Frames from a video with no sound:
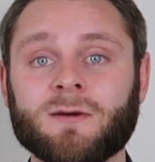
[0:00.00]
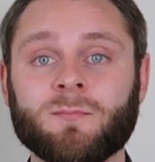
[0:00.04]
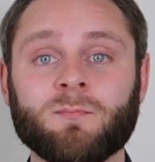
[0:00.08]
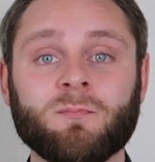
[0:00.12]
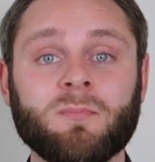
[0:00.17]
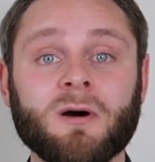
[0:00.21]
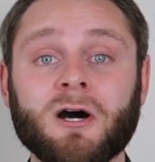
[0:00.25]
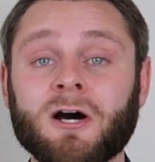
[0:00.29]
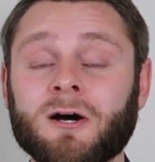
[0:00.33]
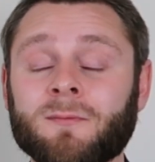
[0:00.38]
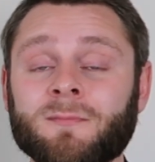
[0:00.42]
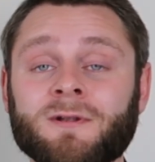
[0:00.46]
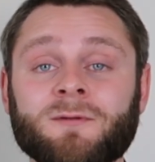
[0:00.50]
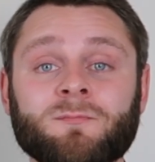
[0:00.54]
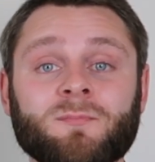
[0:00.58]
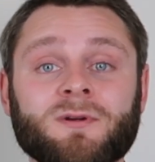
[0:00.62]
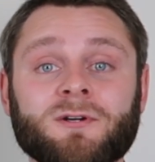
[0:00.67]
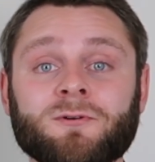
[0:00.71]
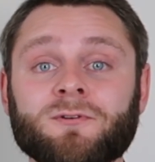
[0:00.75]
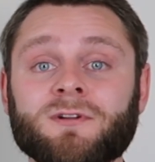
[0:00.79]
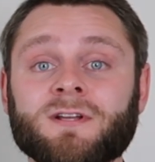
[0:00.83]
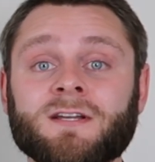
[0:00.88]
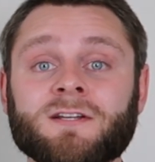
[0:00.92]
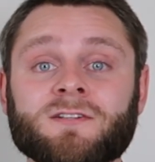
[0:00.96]
apartment
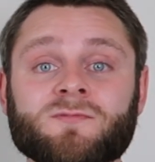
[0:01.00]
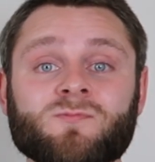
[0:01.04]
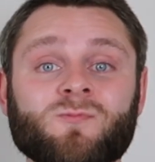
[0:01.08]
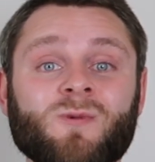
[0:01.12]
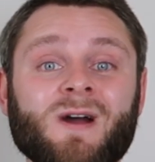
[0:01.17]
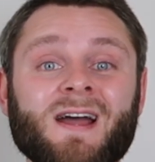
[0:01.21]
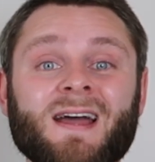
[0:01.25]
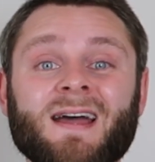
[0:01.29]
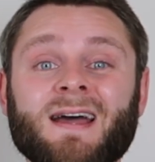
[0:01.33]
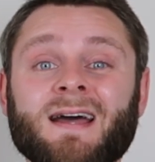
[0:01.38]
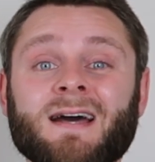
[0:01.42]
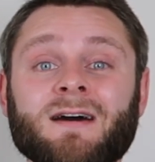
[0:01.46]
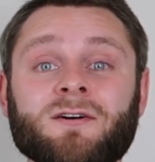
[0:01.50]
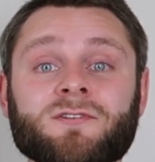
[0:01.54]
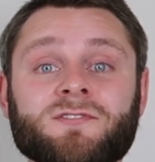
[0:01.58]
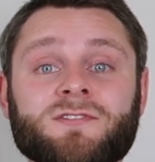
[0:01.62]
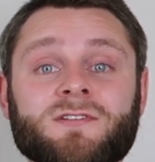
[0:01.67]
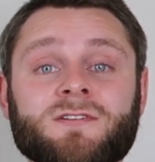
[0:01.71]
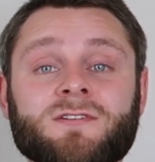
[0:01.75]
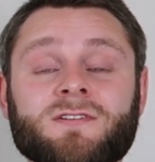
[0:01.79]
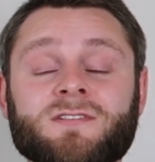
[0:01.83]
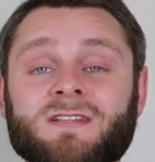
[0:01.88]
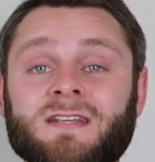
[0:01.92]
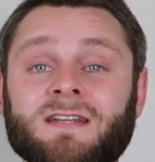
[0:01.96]
buildings,
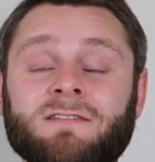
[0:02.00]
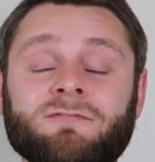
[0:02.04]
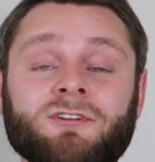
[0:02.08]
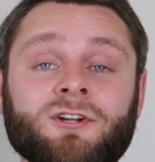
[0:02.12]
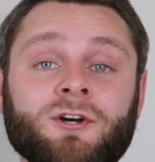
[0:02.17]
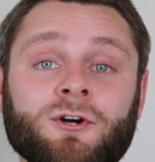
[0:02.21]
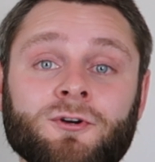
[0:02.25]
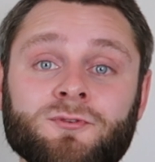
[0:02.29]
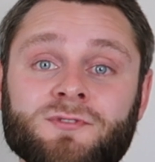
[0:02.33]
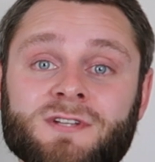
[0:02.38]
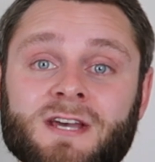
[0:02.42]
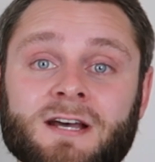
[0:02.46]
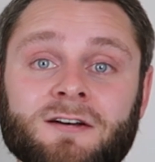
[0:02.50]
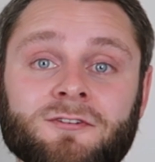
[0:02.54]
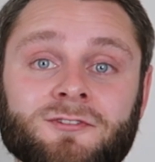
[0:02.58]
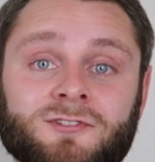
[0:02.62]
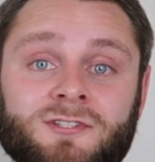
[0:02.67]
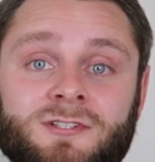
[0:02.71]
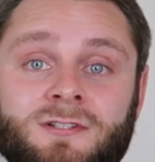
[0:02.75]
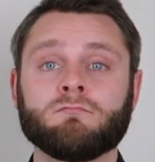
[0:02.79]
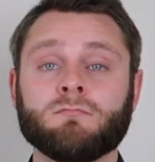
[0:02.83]
warehouses, and even hotels.